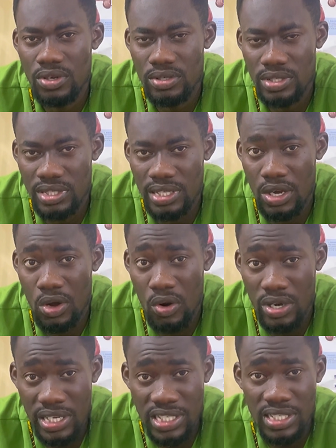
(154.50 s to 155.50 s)
is a
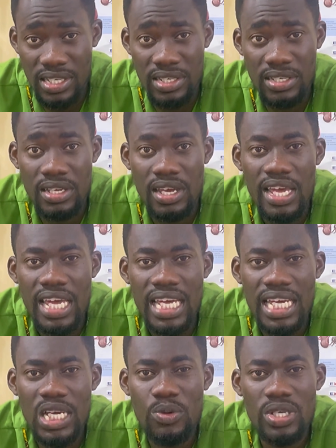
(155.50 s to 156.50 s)
condition
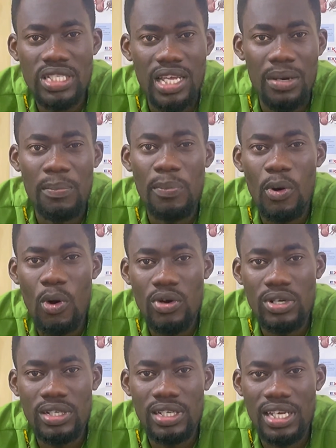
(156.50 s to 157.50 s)
in which the
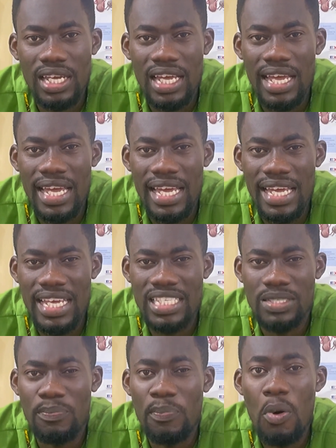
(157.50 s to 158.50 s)
bone is
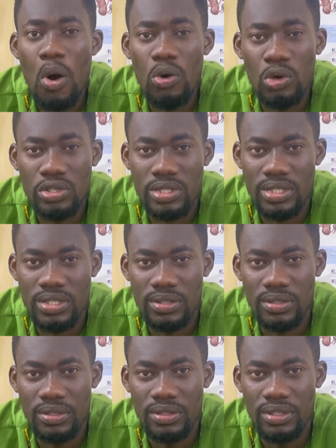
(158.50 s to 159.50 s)
porous.
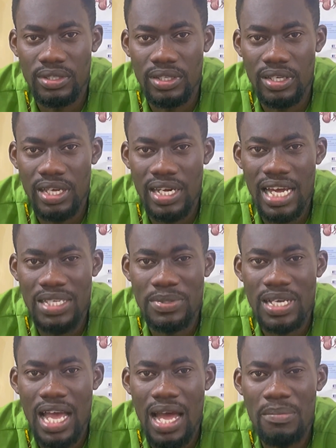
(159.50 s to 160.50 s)
It has
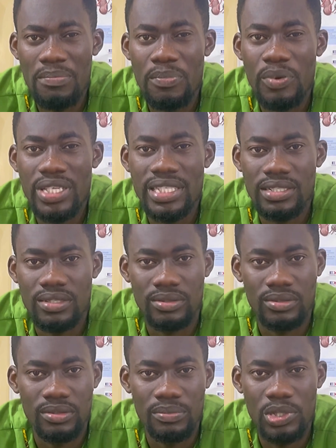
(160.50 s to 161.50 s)
become brittle
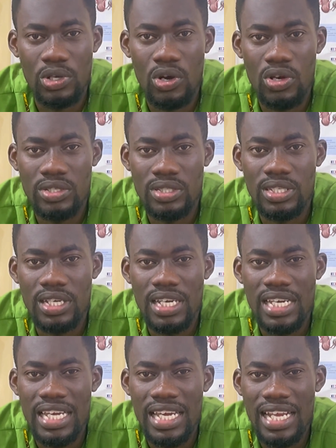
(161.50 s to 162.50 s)
because
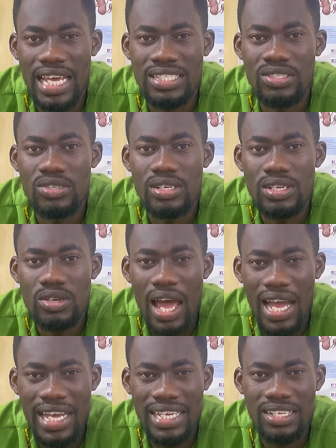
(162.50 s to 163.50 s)
it has
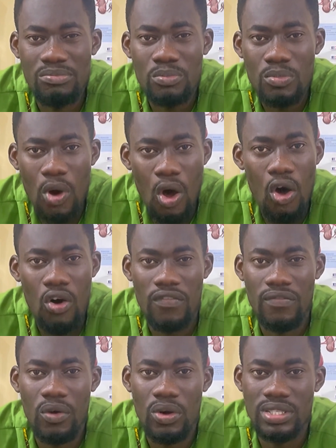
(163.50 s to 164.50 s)
lacked more of
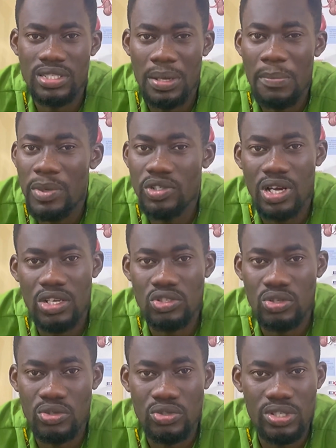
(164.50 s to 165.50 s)
what? The mineral
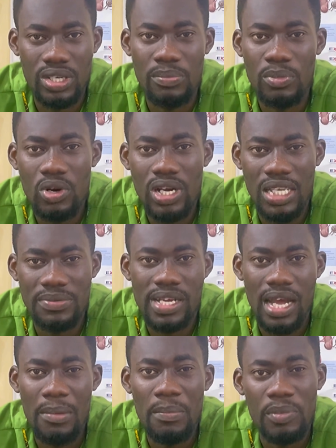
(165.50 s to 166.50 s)
salt. So the bone has
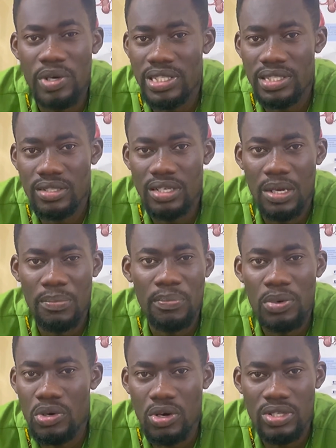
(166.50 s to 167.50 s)
become brittle and
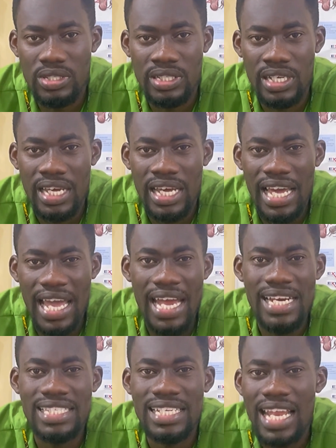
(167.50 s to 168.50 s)
porous and
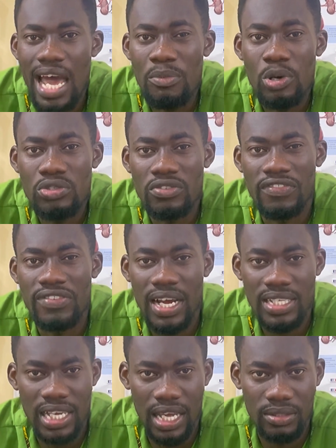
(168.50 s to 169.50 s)
is liable to
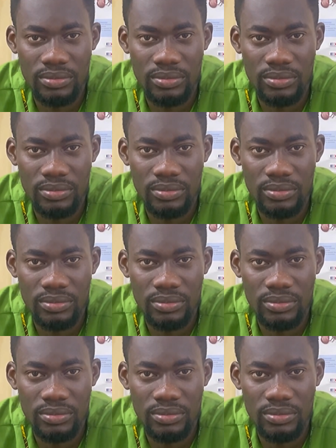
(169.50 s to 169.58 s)
fracture.